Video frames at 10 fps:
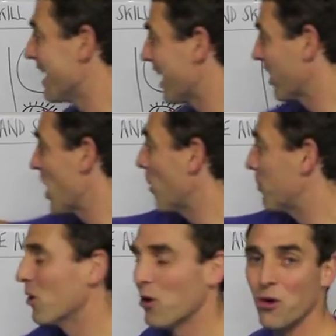it'll help
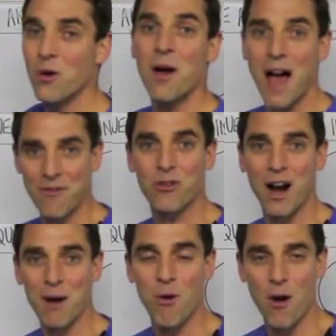you have
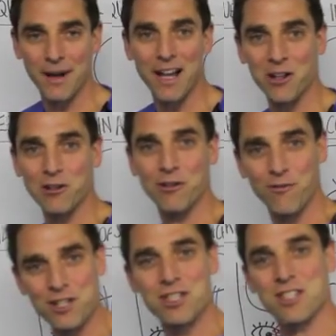greater biomechanical
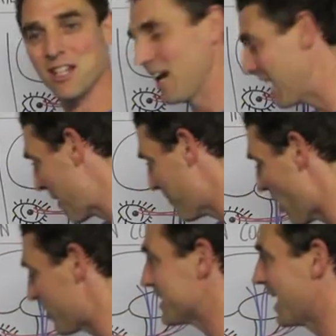efficiency in our
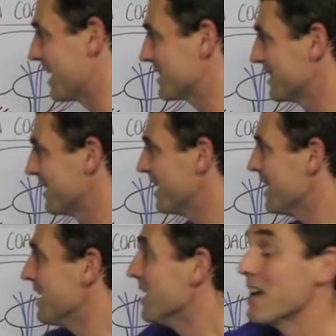motor tasks.
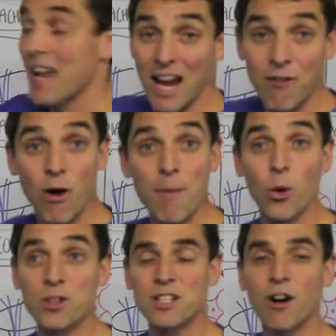If we're
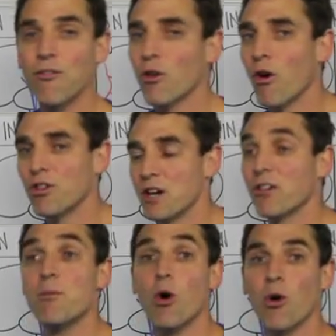more skillful or
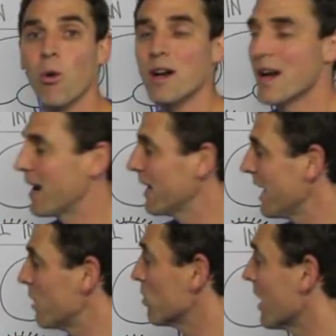generally more coordinated,
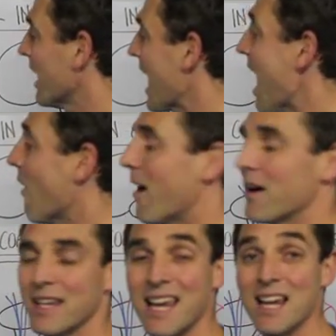it will
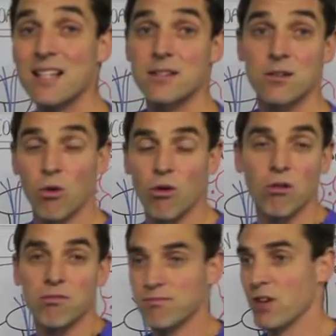allow kids,
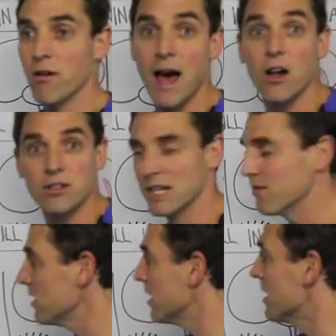or adults
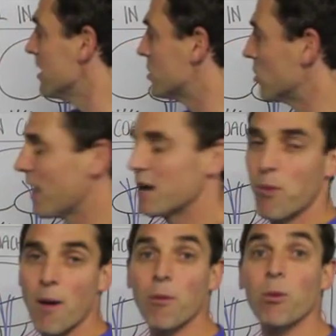even, to then
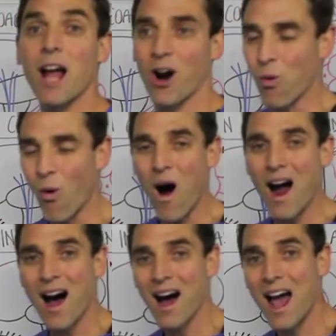probably
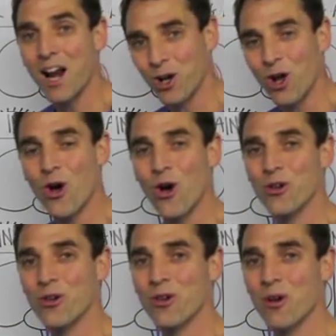acquire and
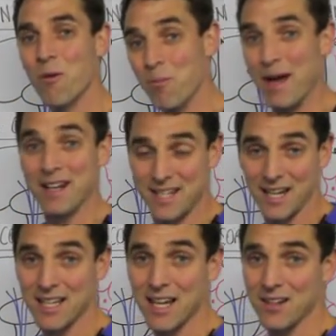learn better
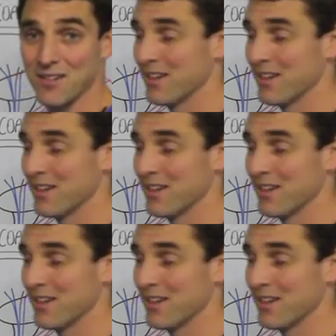technique.